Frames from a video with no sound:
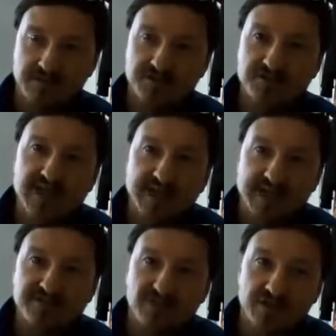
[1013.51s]
So you're saying
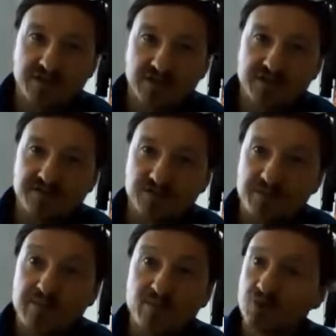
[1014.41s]
it's for it's for
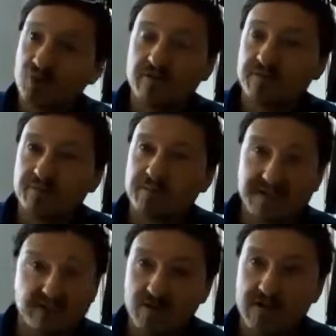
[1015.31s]
people who have
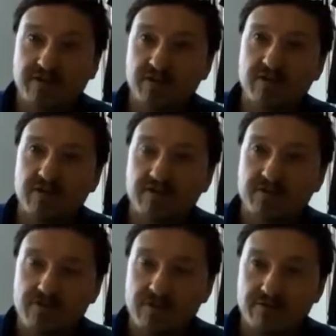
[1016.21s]
passed away for
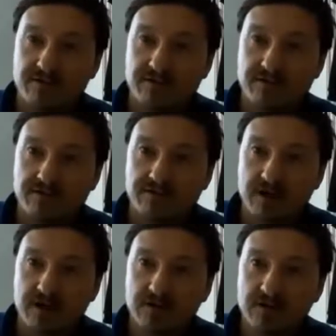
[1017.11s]
for other reasons as
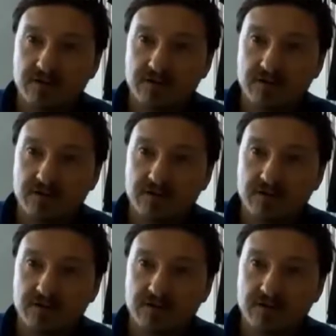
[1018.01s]
well.